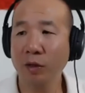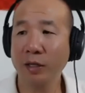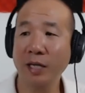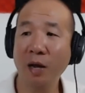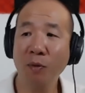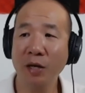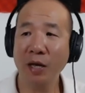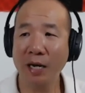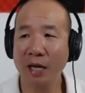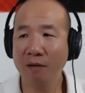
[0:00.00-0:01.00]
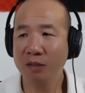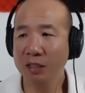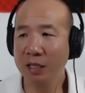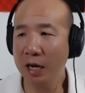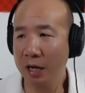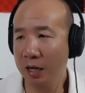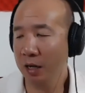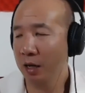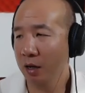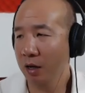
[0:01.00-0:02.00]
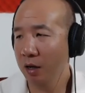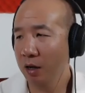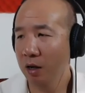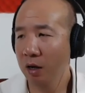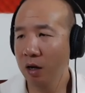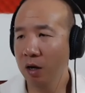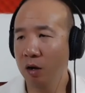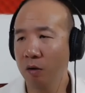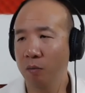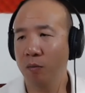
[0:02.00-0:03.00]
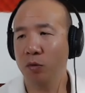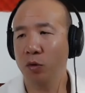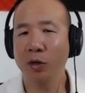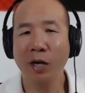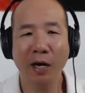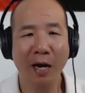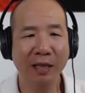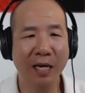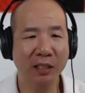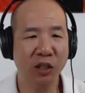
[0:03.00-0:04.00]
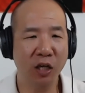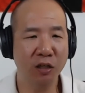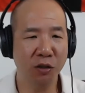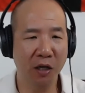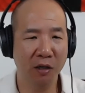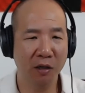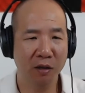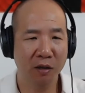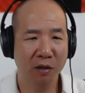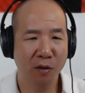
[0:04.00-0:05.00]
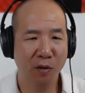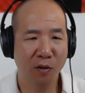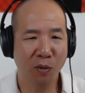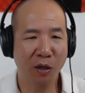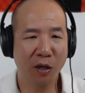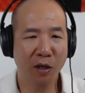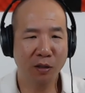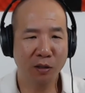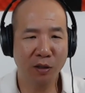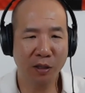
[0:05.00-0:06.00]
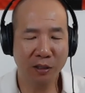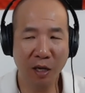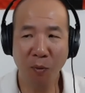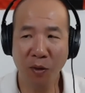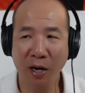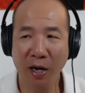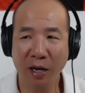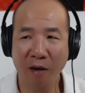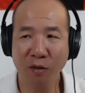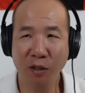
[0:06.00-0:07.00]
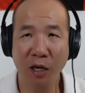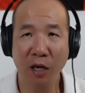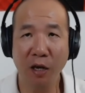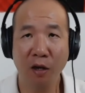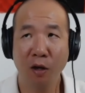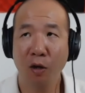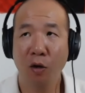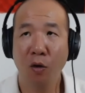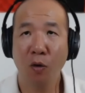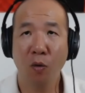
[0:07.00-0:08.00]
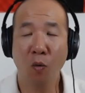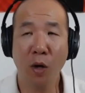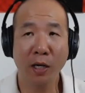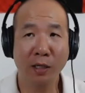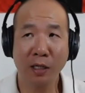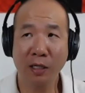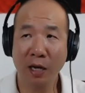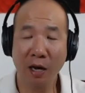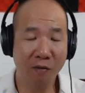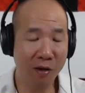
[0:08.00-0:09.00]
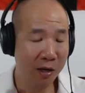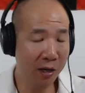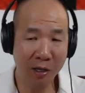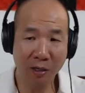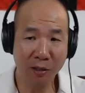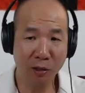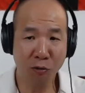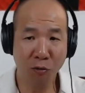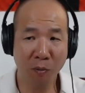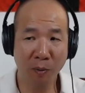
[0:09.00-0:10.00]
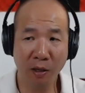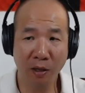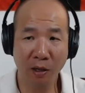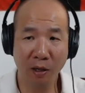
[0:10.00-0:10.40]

example that I gave today, you're not at that stage yet. Because the example that I gave today, we didn't have any disagreement